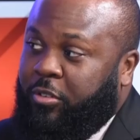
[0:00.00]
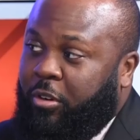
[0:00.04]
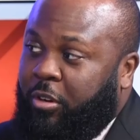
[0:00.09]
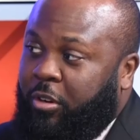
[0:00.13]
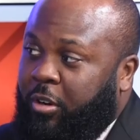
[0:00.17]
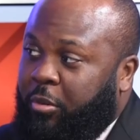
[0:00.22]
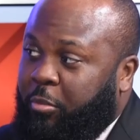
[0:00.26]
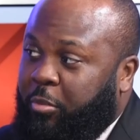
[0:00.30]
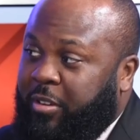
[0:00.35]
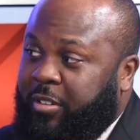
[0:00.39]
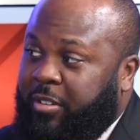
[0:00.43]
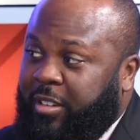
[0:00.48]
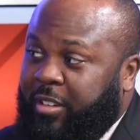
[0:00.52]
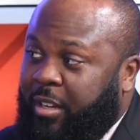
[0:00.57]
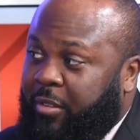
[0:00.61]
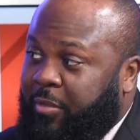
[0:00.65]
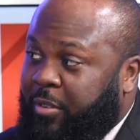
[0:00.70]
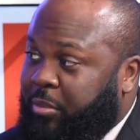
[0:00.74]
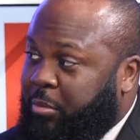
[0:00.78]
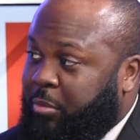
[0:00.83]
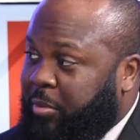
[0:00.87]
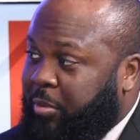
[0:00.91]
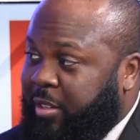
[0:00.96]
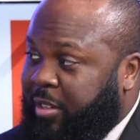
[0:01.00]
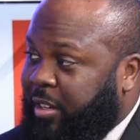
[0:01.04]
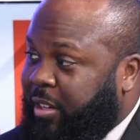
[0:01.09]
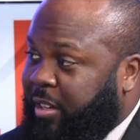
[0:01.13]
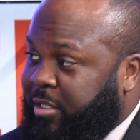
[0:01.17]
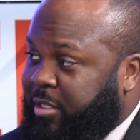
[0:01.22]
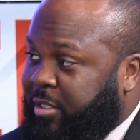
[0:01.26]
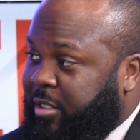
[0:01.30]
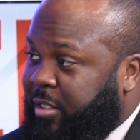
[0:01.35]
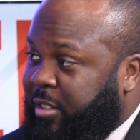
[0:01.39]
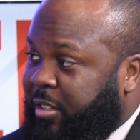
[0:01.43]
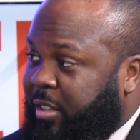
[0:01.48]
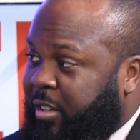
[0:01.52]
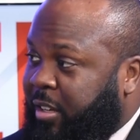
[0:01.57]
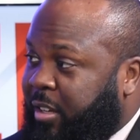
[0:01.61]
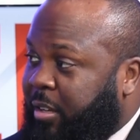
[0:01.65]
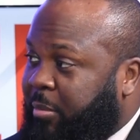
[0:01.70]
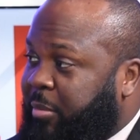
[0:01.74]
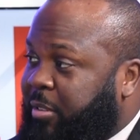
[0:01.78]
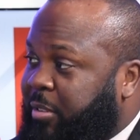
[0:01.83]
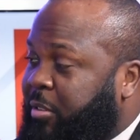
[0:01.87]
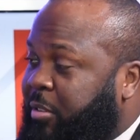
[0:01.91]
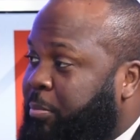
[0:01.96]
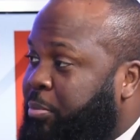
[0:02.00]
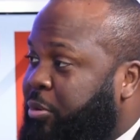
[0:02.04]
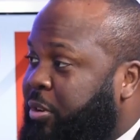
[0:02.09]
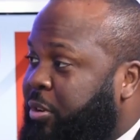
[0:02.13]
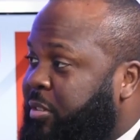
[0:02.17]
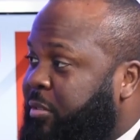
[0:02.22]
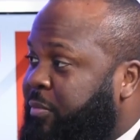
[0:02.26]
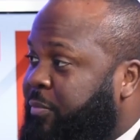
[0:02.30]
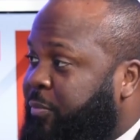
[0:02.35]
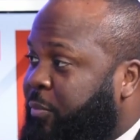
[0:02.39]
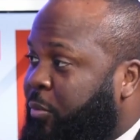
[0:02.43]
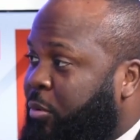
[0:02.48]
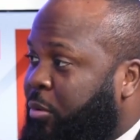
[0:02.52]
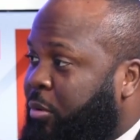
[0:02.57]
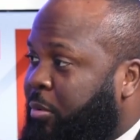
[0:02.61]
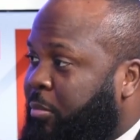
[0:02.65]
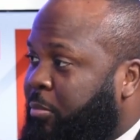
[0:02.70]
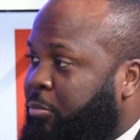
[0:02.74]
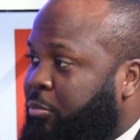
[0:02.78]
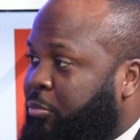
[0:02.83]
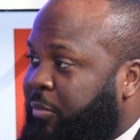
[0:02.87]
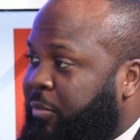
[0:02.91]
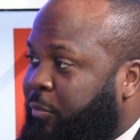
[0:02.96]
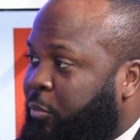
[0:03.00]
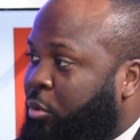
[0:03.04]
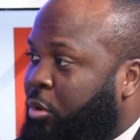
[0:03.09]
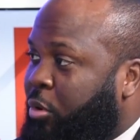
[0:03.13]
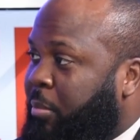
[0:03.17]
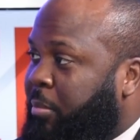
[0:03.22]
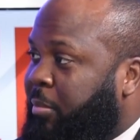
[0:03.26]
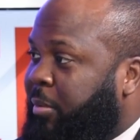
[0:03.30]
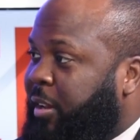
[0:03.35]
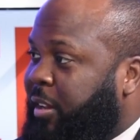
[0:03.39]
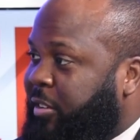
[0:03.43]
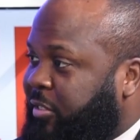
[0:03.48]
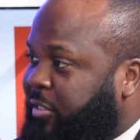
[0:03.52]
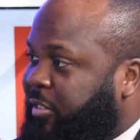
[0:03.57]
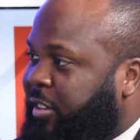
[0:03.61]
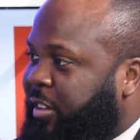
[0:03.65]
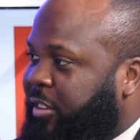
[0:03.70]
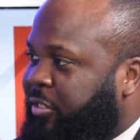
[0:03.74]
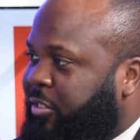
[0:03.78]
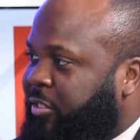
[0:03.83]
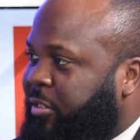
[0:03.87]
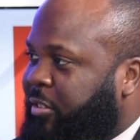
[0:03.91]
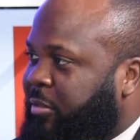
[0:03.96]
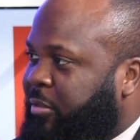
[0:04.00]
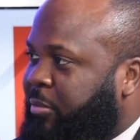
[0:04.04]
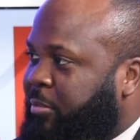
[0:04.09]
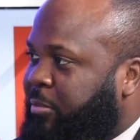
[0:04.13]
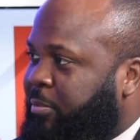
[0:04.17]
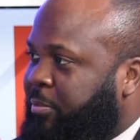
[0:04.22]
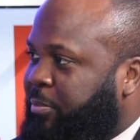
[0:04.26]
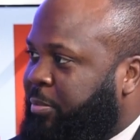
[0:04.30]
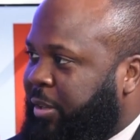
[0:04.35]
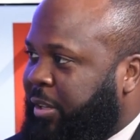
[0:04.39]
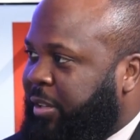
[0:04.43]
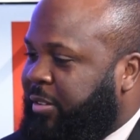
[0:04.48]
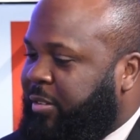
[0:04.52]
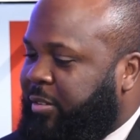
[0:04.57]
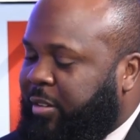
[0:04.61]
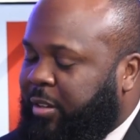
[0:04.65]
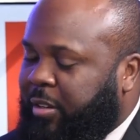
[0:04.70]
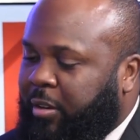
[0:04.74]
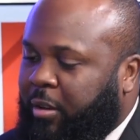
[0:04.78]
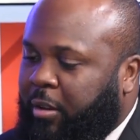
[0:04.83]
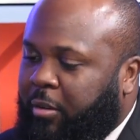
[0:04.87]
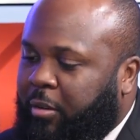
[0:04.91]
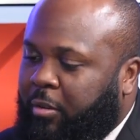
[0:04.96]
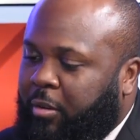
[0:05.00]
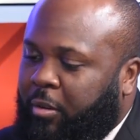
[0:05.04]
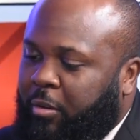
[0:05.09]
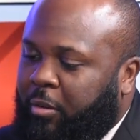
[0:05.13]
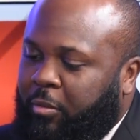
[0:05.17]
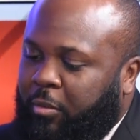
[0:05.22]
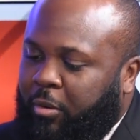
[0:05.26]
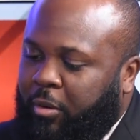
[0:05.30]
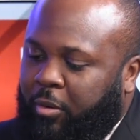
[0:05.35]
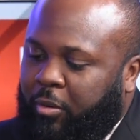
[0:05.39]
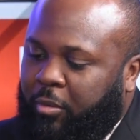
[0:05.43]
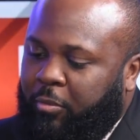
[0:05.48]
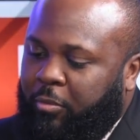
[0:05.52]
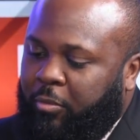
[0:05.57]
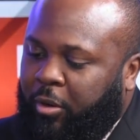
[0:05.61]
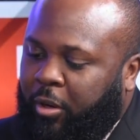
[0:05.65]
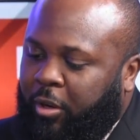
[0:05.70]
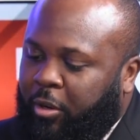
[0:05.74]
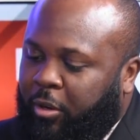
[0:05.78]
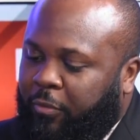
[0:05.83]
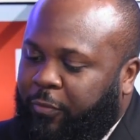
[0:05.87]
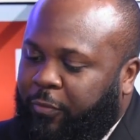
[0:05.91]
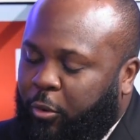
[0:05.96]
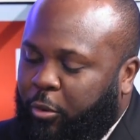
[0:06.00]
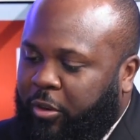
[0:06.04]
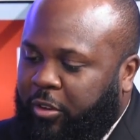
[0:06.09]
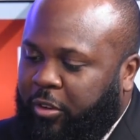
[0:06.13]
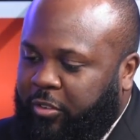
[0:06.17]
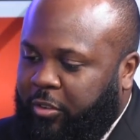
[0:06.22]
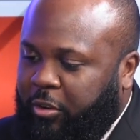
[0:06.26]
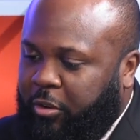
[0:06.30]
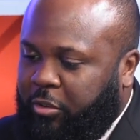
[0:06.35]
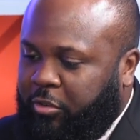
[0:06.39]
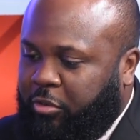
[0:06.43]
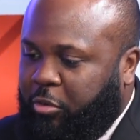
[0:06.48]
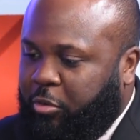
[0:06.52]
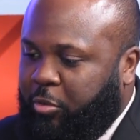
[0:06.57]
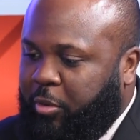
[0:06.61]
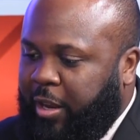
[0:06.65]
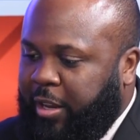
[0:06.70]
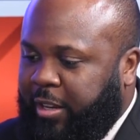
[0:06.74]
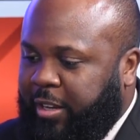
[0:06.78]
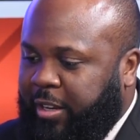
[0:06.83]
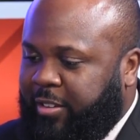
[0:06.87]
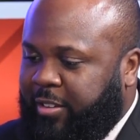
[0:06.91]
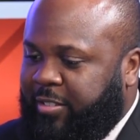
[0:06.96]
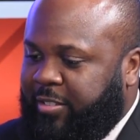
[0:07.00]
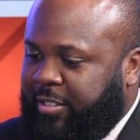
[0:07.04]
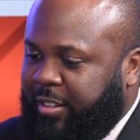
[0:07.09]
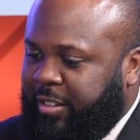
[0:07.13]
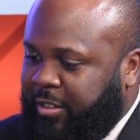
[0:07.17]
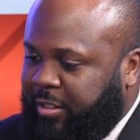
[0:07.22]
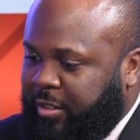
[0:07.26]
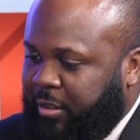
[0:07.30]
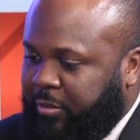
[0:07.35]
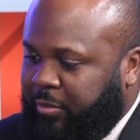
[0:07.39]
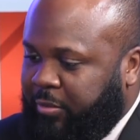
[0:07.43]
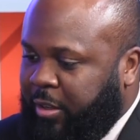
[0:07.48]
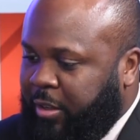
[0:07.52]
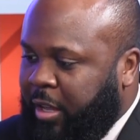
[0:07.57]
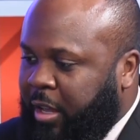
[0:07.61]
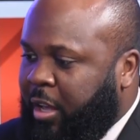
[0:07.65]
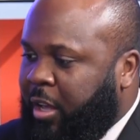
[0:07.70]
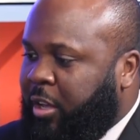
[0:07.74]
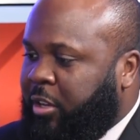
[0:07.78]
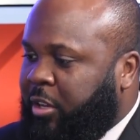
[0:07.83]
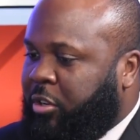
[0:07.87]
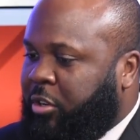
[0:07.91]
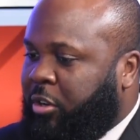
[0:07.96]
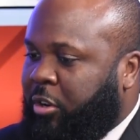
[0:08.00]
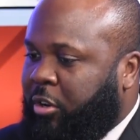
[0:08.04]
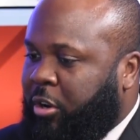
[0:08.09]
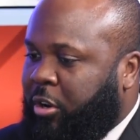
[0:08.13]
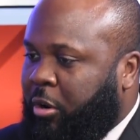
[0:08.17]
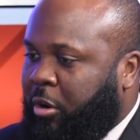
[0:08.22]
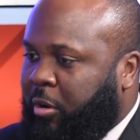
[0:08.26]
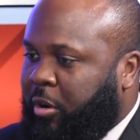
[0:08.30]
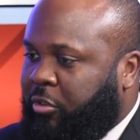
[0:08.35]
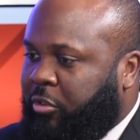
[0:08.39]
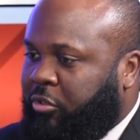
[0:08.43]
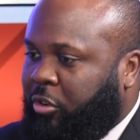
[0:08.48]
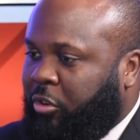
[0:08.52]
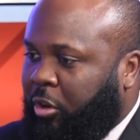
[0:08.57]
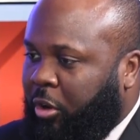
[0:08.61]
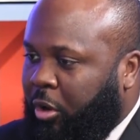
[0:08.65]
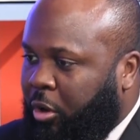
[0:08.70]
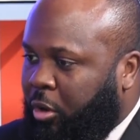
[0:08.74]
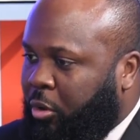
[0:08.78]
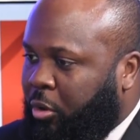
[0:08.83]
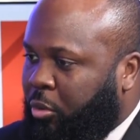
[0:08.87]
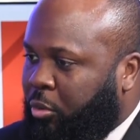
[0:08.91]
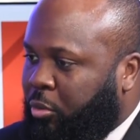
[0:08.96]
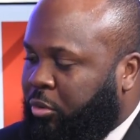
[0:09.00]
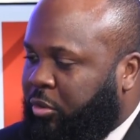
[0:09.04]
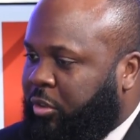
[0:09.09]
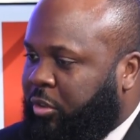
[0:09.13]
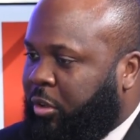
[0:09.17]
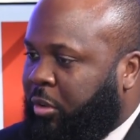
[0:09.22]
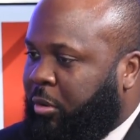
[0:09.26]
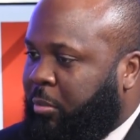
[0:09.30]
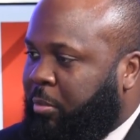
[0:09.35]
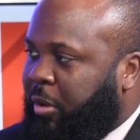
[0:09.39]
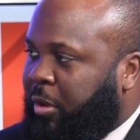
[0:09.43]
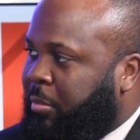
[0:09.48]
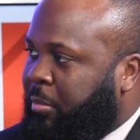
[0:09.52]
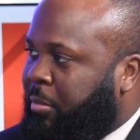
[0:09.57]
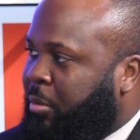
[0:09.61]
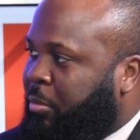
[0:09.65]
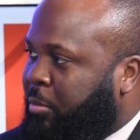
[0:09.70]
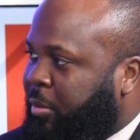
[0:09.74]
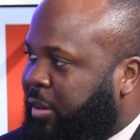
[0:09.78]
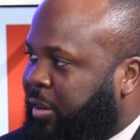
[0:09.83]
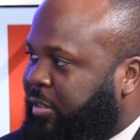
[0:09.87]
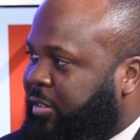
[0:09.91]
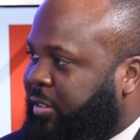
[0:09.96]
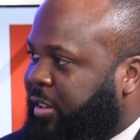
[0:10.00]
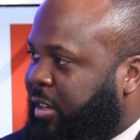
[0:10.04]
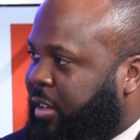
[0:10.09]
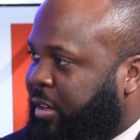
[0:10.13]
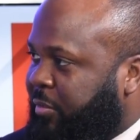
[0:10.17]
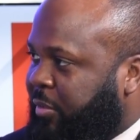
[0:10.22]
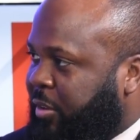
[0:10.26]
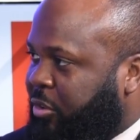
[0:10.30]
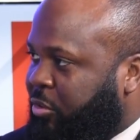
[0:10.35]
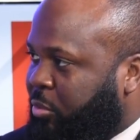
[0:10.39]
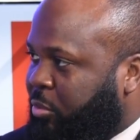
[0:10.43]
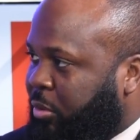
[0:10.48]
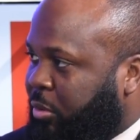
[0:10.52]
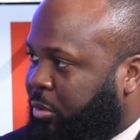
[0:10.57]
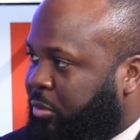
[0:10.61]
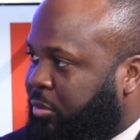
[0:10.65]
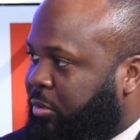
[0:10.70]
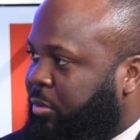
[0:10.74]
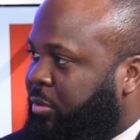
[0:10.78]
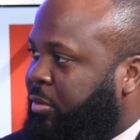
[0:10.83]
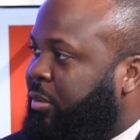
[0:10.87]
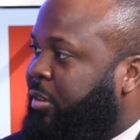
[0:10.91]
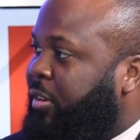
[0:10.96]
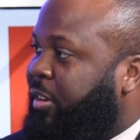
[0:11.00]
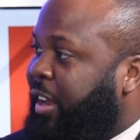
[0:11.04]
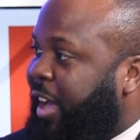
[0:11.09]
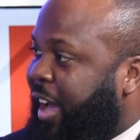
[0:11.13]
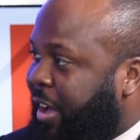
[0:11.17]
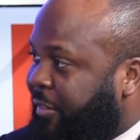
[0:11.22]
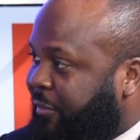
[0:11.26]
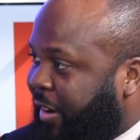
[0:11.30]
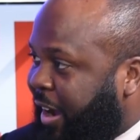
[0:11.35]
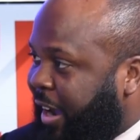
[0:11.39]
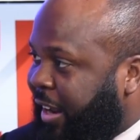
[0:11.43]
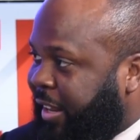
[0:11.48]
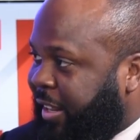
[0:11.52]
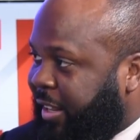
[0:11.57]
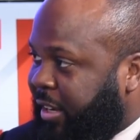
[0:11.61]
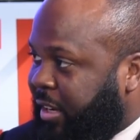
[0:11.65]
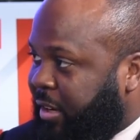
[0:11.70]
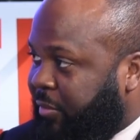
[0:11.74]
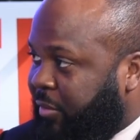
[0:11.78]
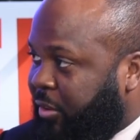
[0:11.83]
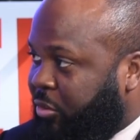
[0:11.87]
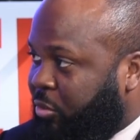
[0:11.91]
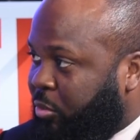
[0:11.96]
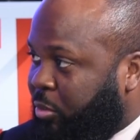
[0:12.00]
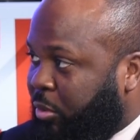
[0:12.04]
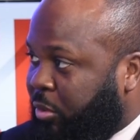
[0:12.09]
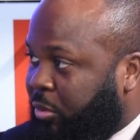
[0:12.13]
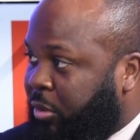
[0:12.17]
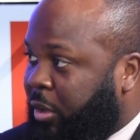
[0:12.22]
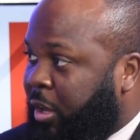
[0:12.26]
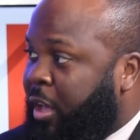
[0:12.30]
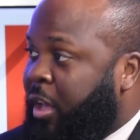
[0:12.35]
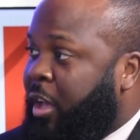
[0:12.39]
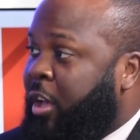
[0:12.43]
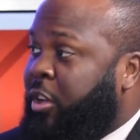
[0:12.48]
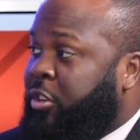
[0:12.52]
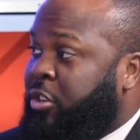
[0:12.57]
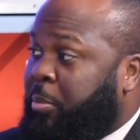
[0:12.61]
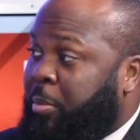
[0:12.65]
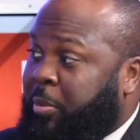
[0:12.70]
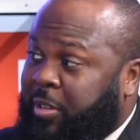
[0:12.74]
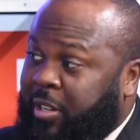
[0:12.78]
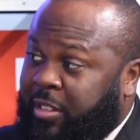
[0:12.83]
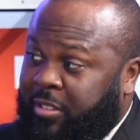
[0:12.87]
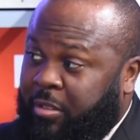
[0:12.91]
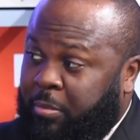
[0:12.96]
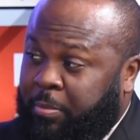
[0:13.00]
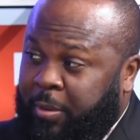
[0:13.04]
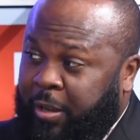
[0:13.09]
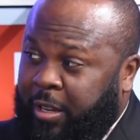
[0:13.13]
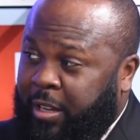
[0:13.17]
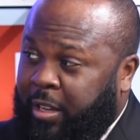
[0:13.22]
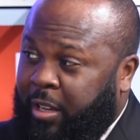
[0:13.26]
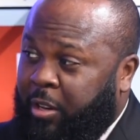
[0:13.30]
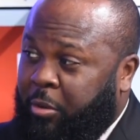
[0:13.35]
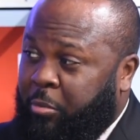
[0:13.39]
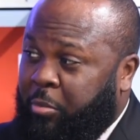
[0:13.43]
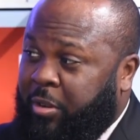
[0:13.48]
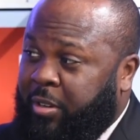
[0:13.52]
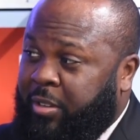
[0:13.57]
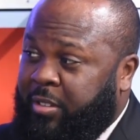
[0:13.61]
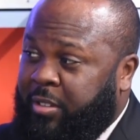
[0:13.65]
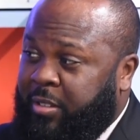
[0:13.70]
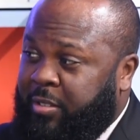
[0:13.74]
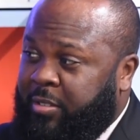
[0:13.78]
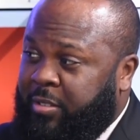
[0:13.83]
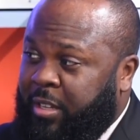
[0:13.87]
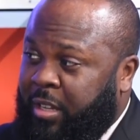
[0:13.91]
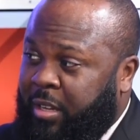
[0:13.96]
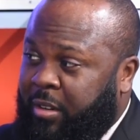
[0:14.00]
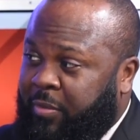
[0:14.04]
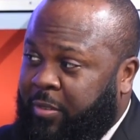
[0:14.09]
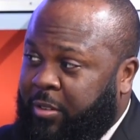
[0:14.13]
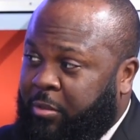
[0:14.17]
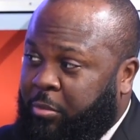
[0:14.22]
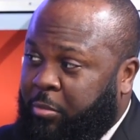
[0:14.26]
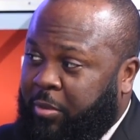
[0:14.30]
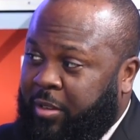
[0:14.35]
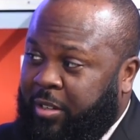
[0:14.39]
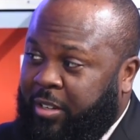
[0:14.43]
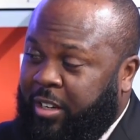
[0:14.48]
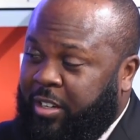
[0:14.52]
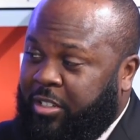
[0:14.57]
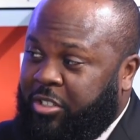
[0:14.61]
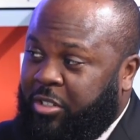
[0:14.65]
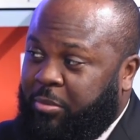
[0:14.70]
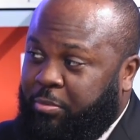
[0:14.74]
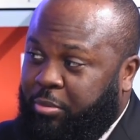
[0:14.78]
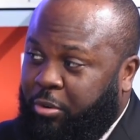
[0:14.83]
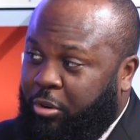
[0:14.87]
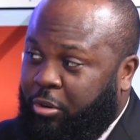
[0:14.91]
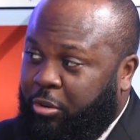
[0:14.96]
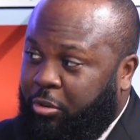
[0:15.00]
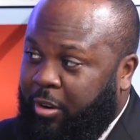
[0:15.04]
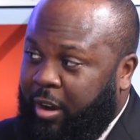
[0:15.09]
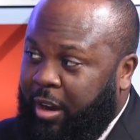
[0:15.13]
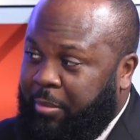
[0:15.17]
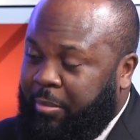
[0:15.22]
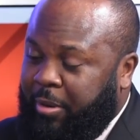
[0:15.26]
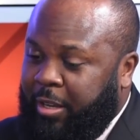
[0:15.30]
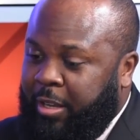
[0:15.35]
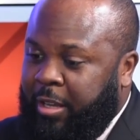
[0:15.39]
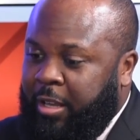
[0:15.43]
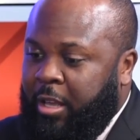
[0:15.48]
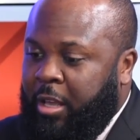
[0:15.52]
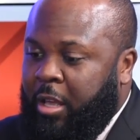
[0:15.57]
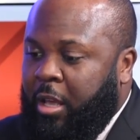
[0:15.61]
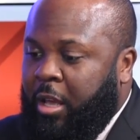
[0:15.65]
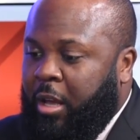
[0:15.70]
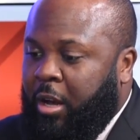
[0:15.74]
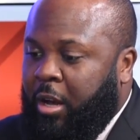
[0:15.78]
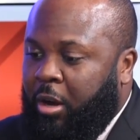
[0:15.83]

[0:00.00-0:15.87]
on recidivism reduction. It's a prison reform legislation piece. And the clear focus here is creating incentives to encourage low to minimal risk individuals, nonviolent individuals, to participate in recidivism reduction programming.